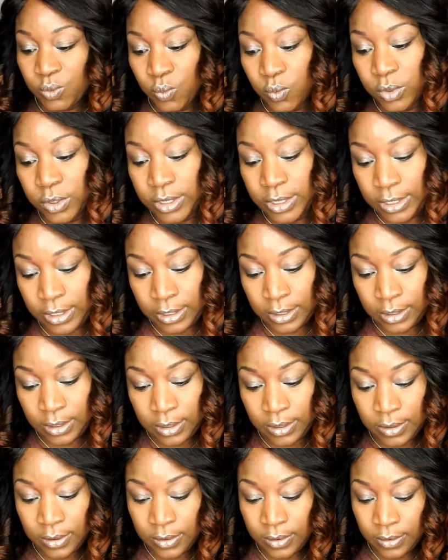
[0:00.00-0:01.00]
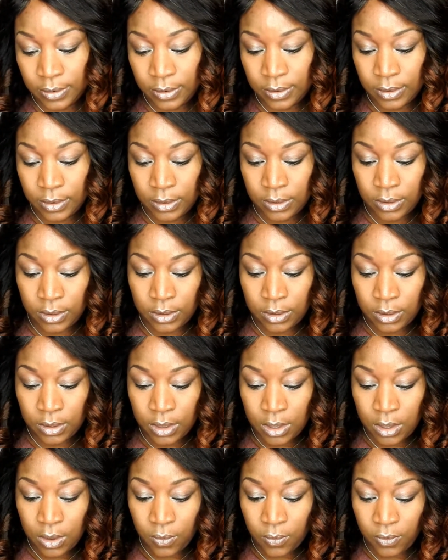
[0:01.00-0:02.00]
one
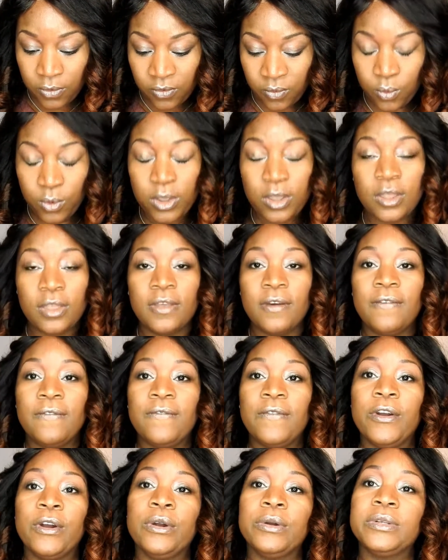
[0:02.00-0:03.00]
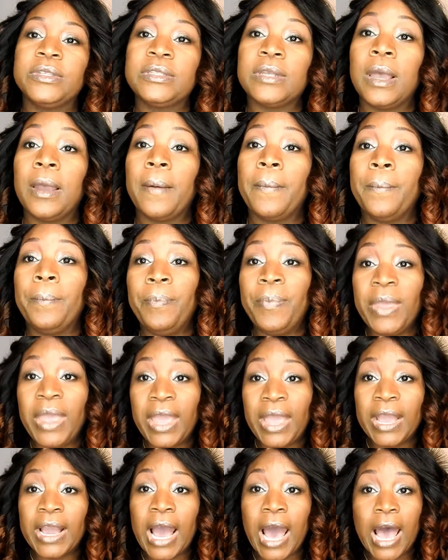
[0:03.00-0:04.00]
was one of the first
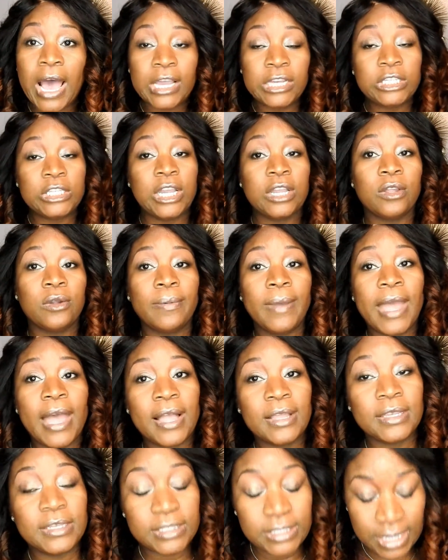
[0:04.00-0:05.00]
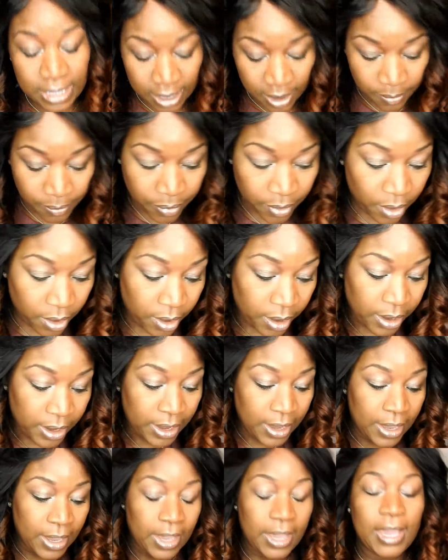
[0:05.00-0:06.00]
big eyeshadow palettes that I bought.
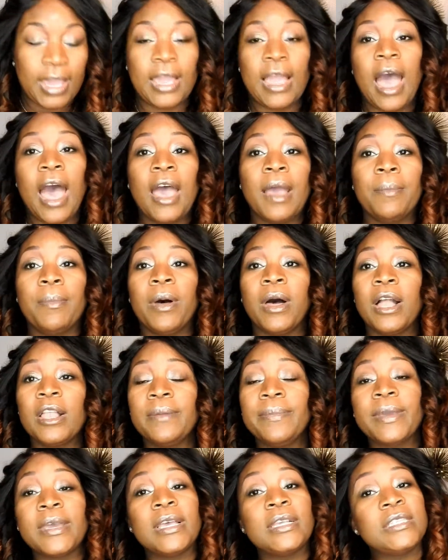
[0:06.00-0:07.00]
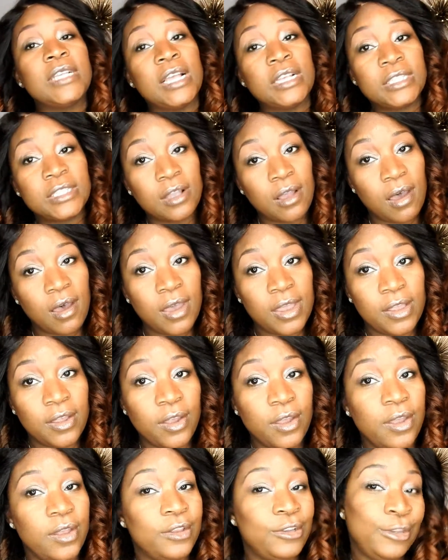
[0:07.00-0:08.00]
And I bought it because I saw it
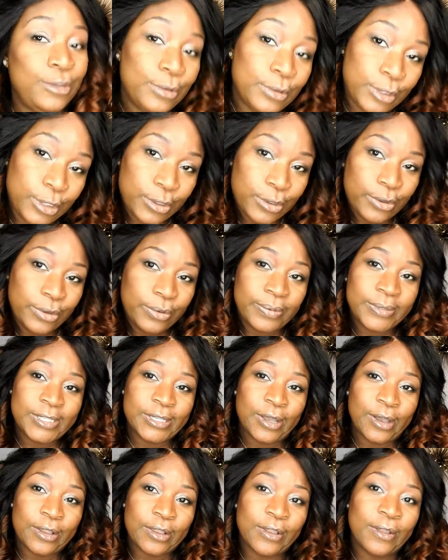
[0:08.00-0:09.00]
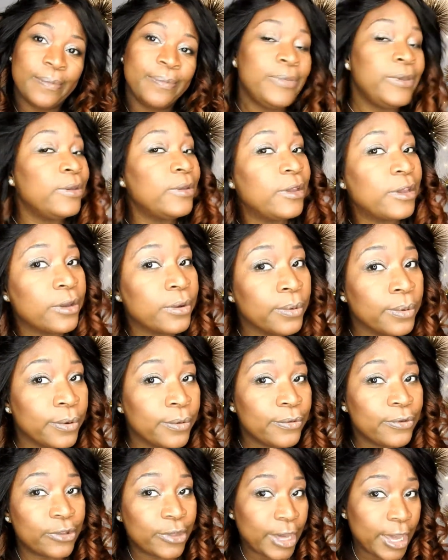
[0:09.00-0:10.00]
on YouTube, saw it on Beauty
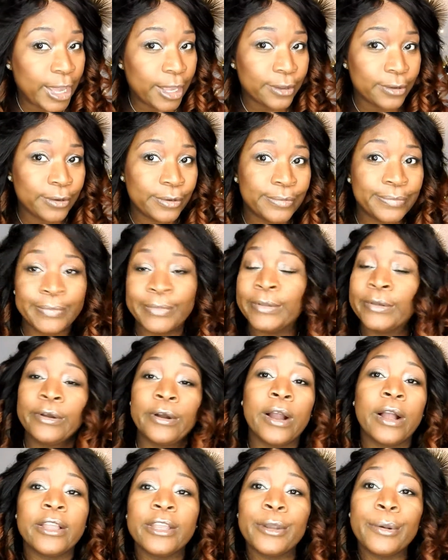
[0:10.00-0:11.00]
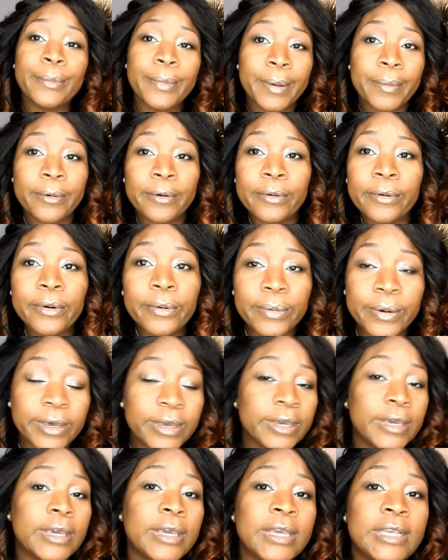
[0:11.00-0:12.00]
Guru's channel. Girl, I don't even remember who it
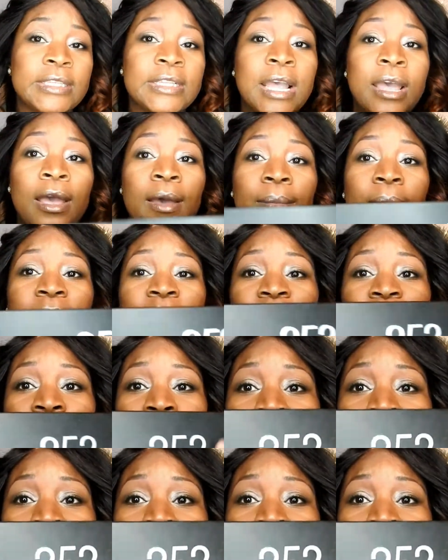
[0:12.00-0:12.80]
was, but it's from